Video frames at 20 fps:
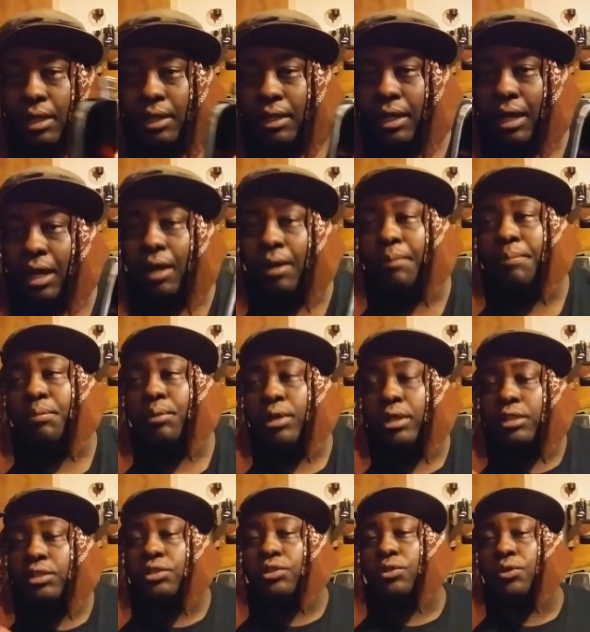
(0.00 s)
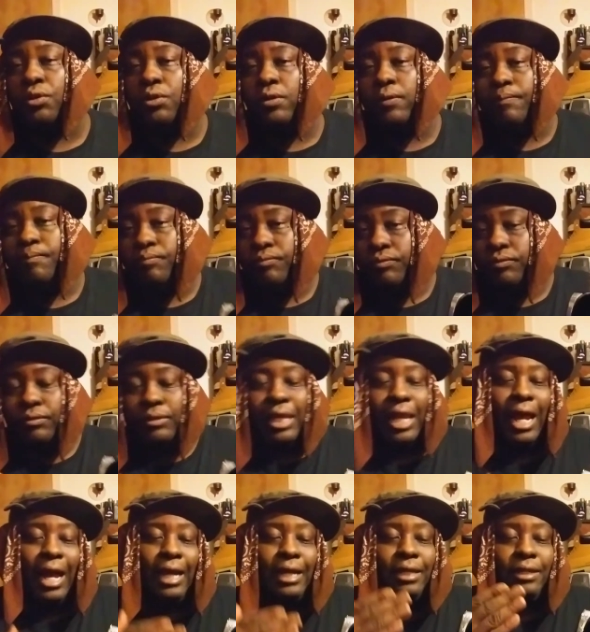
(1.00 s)
Now I'm pretty sure that
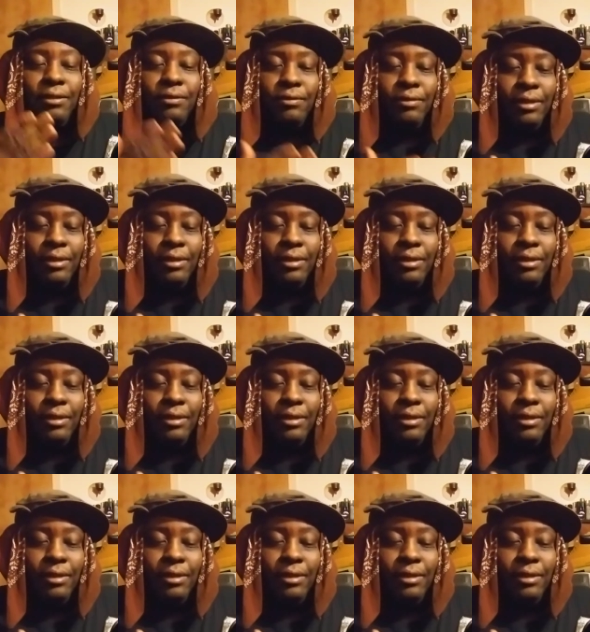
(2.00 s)
I can